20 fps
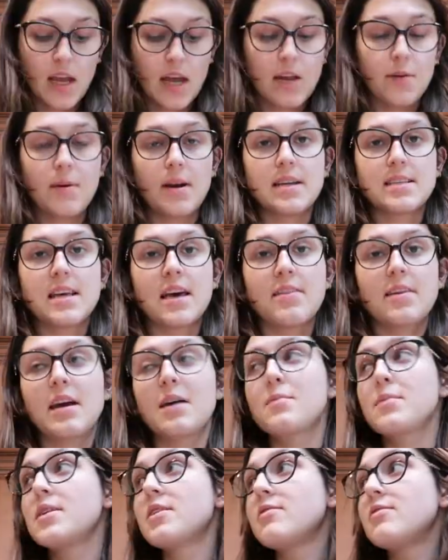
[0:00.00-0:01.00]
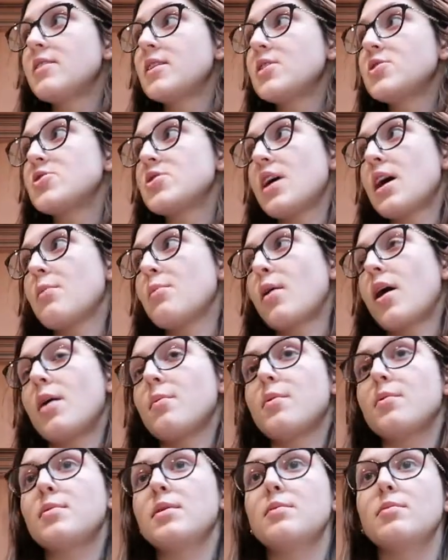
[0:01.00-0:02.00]
Anyways, I think I'm gonna finish that
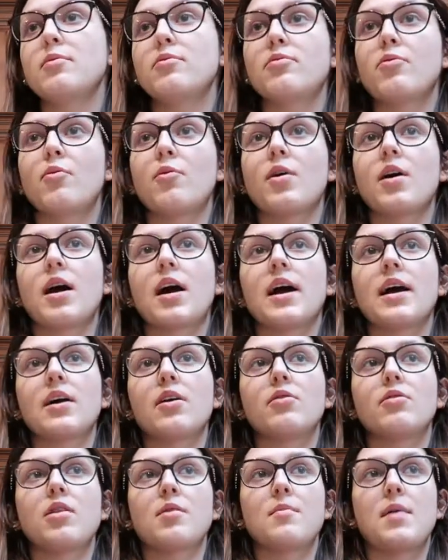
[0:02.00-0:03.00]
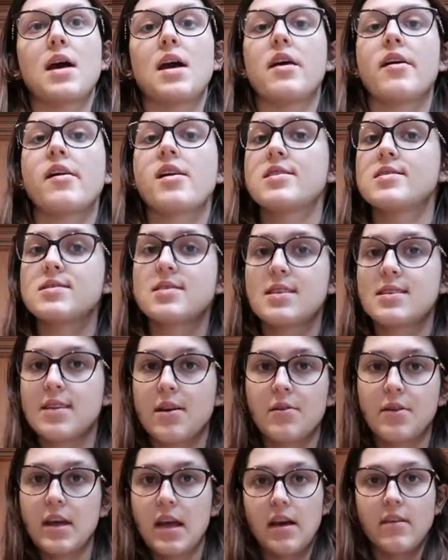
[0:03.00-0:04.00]
probably before I go run my errands, because I
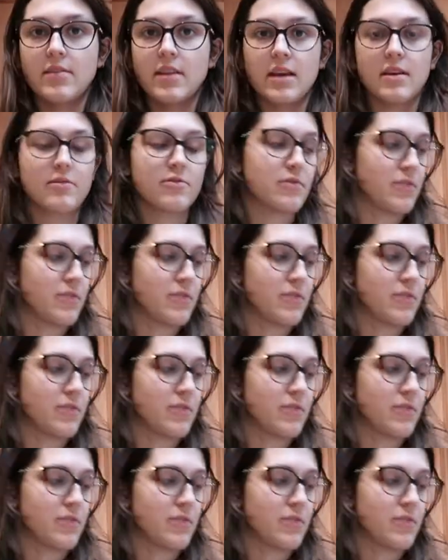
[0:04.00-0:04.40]
only have like